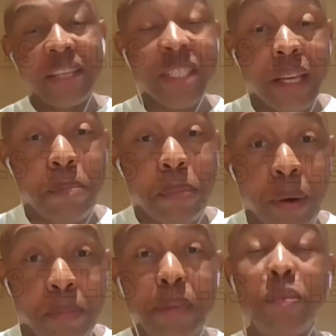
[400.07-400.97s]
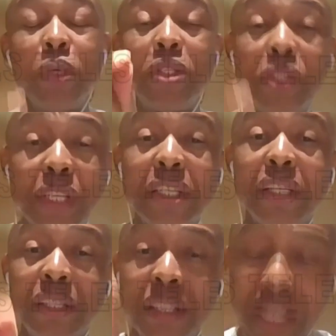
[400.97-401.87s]
There is a problem with
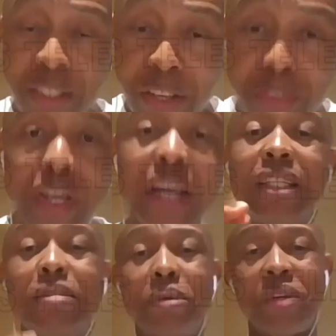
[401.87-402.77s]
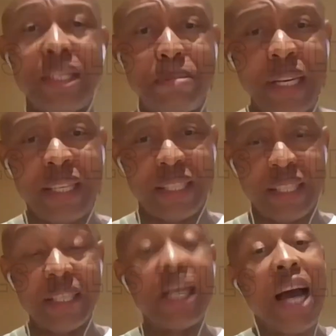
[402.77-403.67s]
judicial
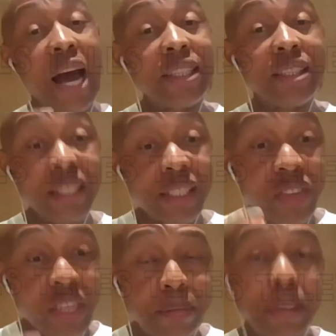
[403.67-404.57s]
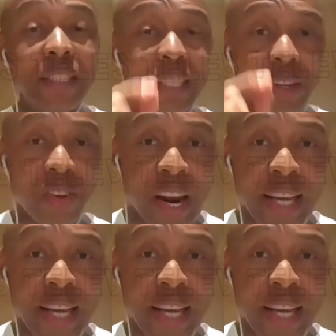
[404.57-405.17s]
credibility. And this credibility